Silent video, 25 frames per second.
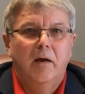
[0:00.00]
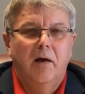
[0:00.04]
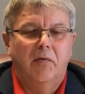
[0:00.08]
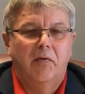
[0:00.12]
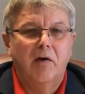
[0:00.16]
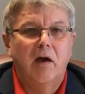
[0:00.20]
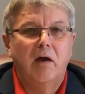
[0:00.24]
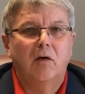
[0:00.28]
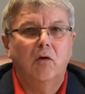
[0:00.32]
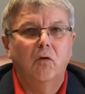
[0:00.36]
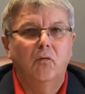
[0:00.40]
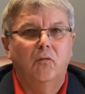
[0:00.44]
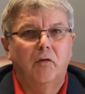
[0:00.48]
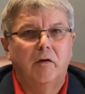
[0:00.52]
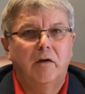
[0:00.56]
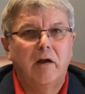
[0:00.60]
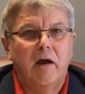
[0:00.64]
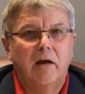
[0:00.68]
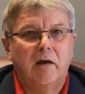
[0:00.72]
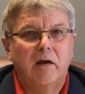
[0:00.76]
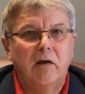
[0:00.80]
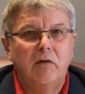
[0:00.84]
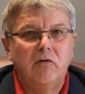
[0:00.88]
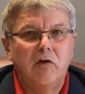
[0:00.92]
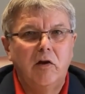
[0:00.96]
Thank you for
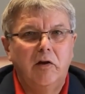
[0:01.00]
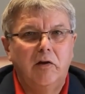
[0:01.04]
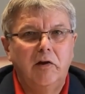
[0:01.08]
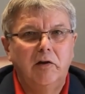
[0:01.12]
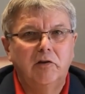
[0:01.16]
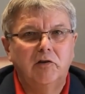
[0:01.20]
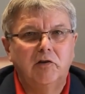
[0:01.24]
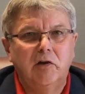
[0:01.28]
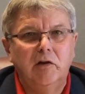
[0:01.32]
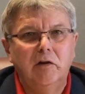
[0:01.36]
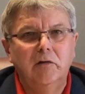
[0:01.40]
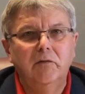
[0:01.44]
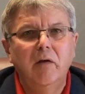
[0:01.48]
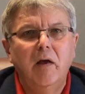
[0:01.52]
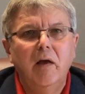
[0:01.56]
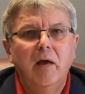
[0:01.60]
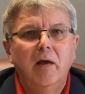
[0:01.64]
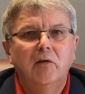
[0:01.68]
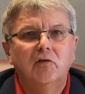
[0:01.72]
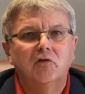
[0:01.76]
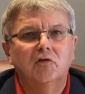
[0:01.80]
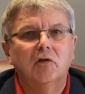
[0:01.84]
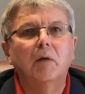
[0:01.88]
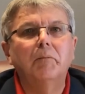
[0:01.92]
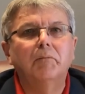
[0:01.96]
taking the initiative,
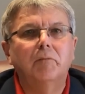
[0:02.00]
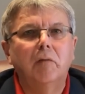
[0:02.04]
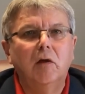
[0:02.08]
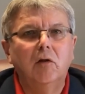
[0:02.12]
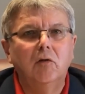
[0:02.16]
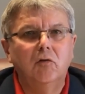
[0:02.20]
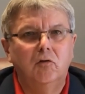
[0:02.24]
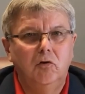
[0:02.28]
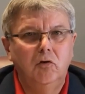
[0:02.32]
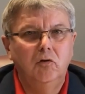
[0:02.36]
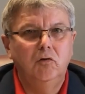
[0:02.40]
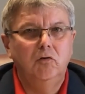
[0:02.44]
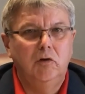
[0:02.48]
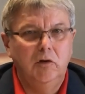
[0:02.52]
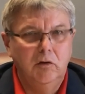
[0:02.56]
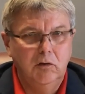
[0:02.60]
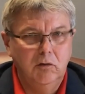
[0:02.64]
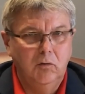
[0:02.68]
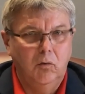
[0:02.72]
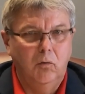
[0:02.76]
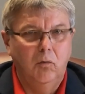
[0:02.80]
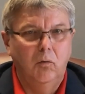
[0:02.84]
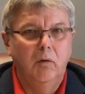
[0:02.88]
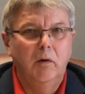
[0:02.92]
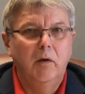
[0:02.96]
something to
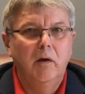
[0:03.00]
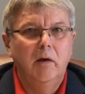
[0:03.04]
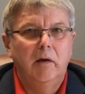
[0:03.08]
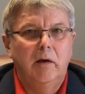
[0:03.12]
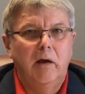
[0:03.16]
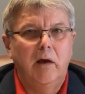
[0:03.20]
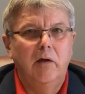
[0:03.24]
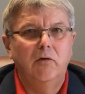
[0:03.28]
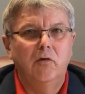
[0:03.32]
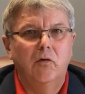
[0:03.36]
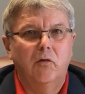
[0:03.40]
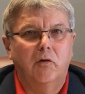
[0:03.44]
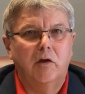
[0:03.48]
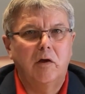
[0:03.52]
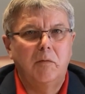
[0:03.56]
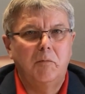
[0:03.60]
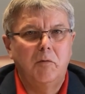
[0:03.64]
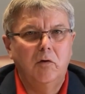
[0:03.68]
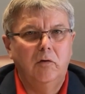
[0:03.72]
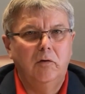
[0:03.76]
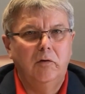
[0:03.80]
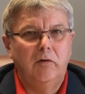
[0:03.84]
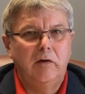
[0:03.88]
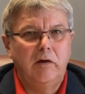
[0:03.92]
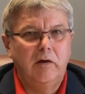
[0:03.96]
do in your
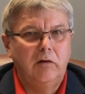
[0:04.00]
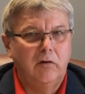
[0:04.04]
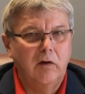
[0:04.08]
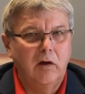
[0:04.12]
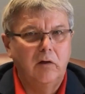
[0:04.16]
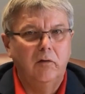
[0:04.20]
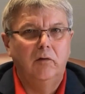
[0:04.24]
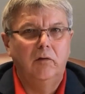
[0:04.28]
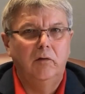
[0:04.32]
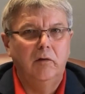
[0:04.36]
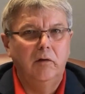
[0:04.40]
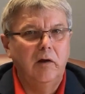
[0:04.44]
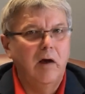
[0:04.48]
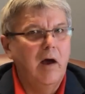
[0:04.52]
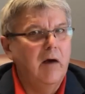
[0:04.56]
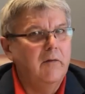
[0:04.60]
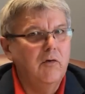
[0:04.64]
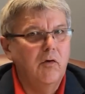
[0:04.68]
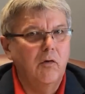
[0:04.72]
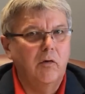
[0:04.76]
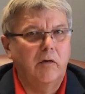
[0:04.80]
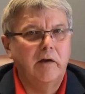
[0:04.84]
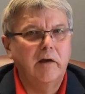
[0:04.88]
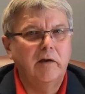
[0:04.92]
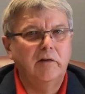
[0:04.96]
community, to have
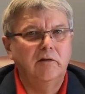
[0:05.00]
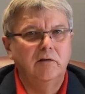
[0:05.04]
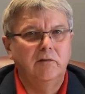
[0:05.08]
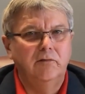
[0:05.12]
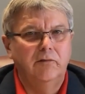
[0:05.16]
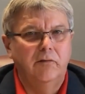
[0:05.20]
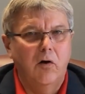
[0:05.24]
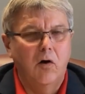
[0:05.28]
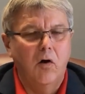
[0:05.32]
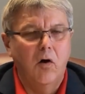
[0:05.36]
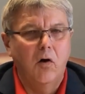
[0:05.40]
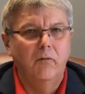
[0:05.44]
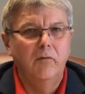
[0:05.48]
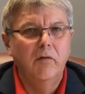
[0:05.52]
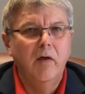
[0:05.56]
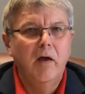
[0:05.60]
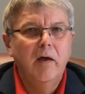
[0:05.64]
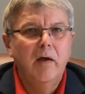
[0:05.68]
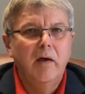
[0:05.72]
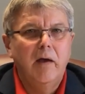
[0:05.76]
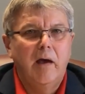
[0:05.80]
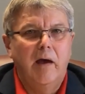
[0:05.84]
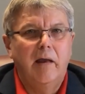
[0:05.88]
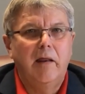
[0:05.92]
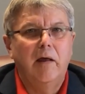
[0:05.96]
your kids involved,
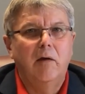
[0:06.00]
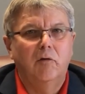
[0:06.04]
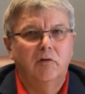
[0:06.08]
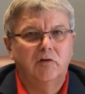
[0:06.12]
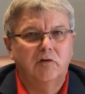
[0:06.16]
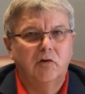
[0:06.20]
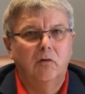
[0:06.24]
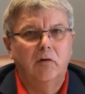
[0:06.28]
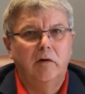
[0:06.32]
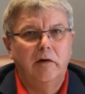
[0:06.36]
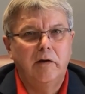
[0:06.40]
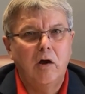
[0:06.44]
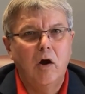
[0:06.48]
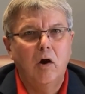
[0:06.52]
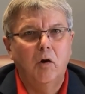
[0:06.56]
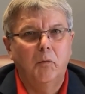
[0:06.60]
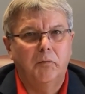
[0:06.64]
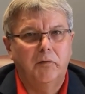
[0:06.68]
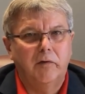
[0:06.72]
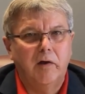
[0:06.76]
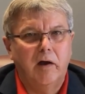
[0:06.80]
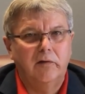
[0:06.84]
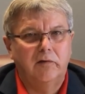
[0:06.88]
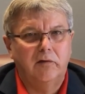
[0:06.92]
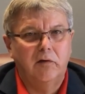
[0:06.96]
and it certainly
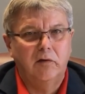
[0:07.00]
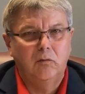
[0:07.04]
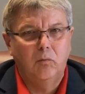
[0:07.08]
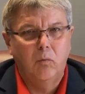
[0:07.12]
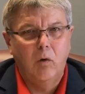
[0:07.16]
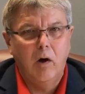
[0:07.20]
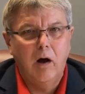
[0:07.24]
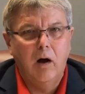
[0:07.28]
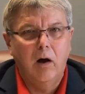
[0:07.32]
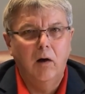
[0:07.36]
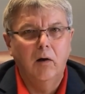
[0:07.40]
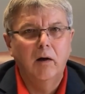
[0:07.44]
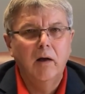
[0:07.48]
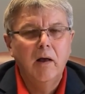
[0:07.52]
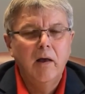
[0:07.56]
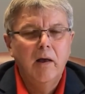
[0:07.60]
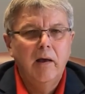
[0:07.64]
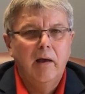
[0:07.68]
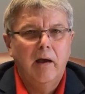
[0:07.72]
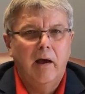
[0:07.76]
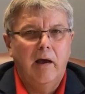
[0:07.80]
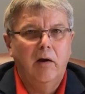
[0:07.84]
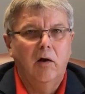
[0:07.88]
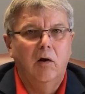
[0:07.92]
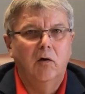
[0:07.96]
helps us as well,
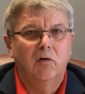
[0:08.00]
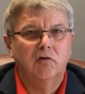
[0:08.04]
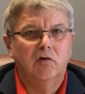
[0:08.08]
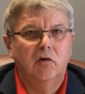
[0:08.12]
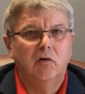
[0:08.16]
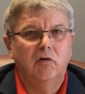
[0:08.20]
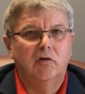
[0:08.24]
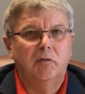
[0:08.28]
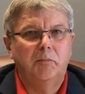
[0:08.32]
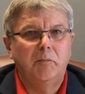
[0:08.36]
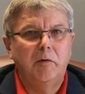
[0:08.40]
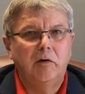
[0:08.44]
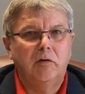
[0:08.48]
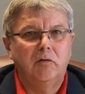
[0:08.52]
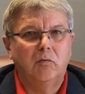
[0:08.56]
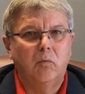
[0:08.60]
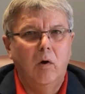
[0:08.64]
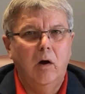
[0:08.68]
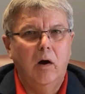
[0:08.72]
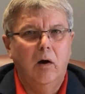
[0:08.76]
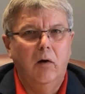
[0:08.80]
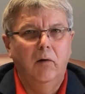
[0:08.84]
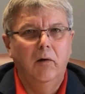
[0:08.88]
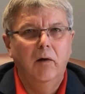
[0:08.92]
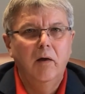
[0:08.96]
and also speaks
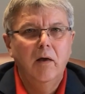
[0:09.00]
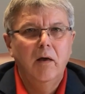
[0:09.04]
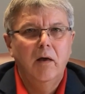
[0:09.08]
well